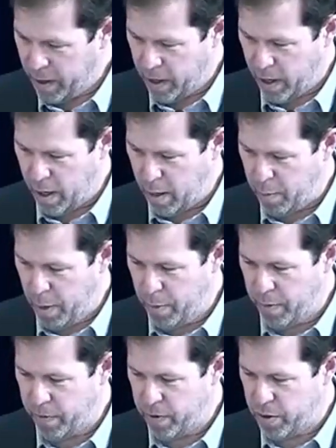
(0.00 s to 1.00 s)

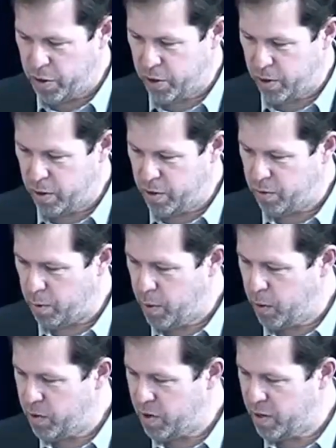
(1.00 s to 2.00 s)
member for the journals
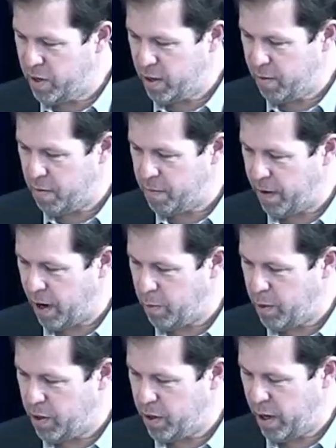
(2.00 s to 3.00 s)
Remote Sensing of
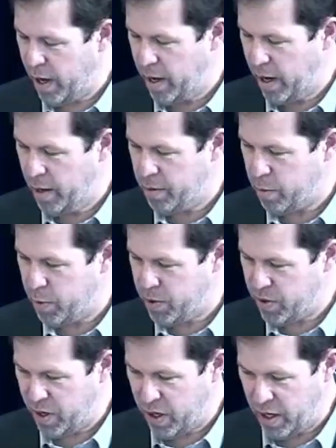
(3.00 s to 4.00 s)
Environment and
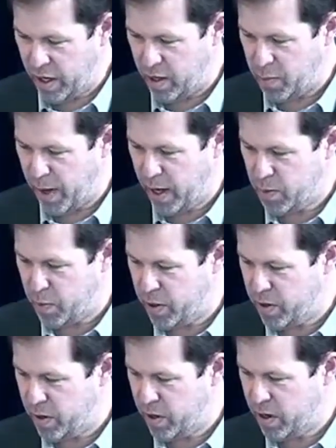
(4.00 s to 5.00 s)
Anthropocene. He is past
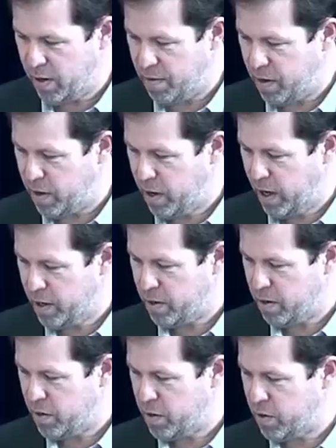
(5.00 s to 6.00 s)
president of the
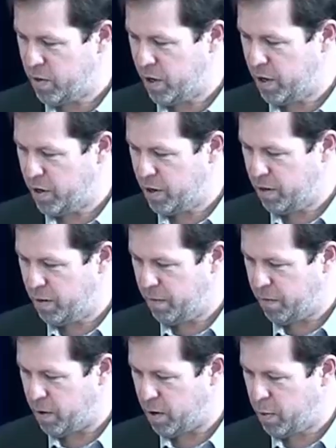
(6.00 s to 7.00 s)
International Association
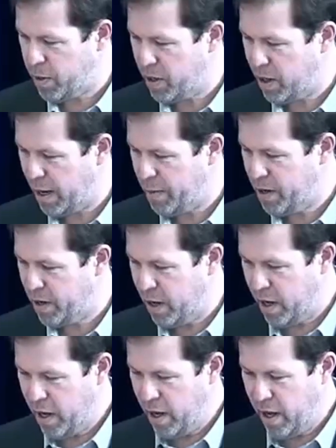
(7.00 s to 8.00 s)
for Urban Climate
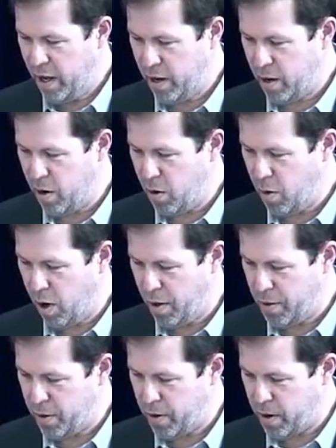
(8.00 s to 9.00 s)
and a
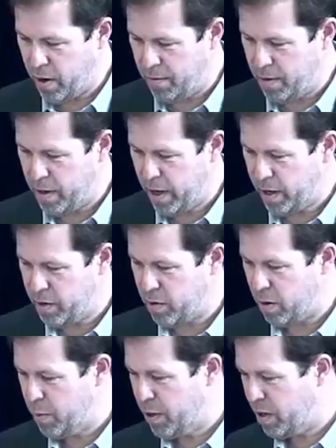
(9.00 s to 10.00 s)
co-author of the text
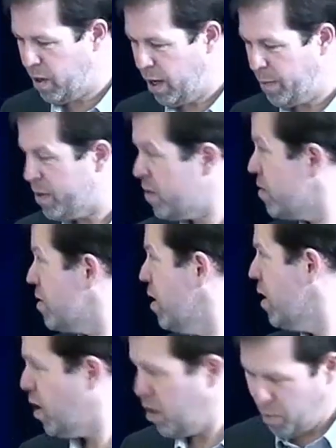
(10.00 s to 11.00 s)
Urban Climates,
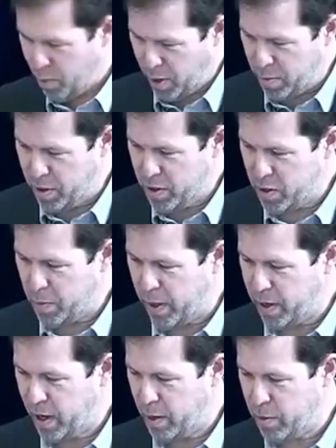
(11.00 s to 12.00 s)
published
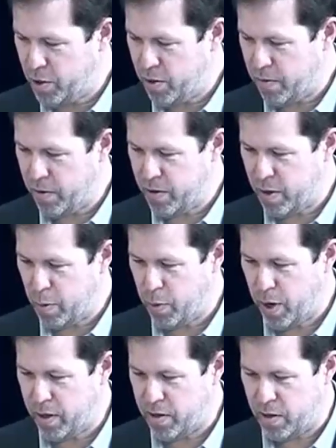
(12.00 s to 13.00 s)
by Cambridge University
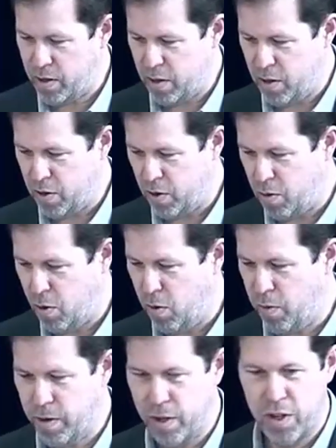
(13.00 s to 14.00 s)
Press. So
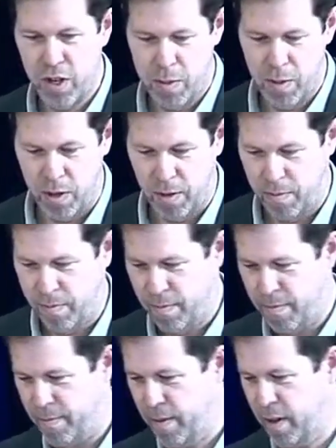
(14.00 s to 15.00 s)
over to Jamie.
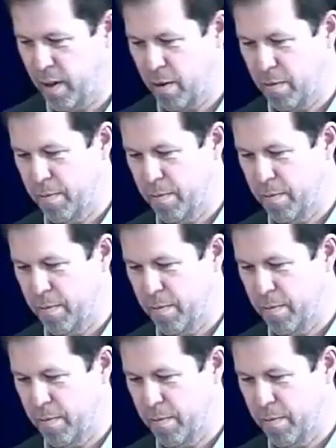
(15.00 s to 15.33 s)
Thank you.